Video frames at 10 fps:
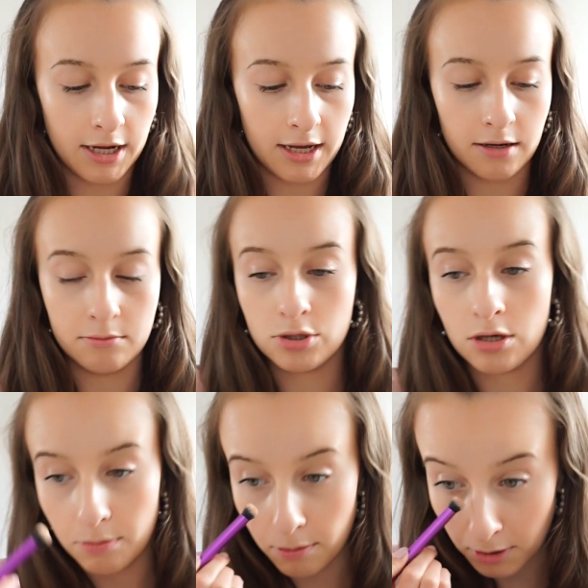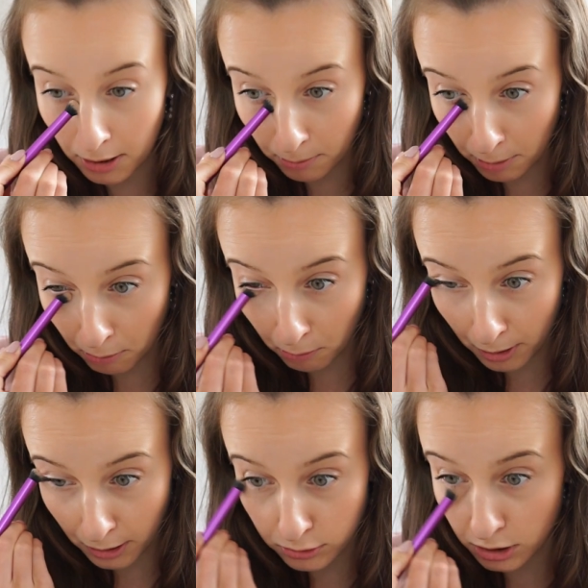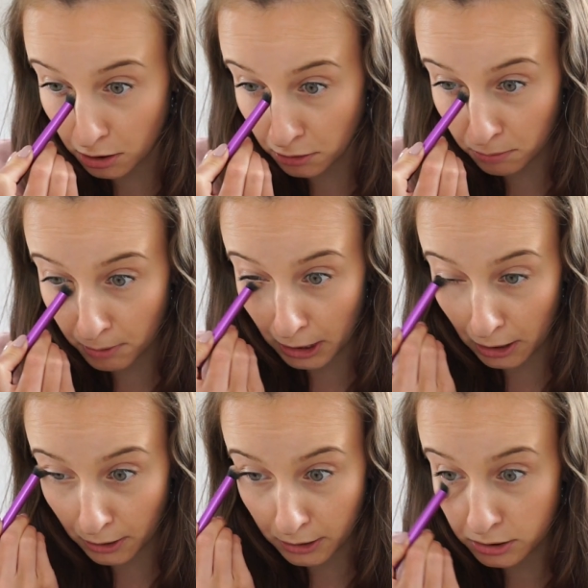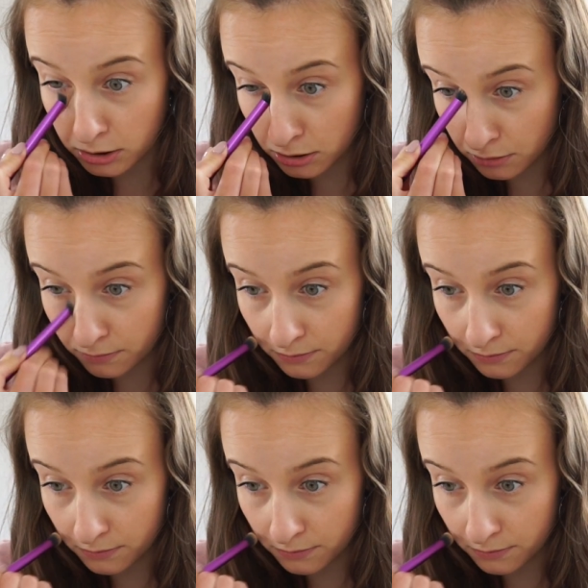and I'm just going to pop a little bit more powder under my eyes.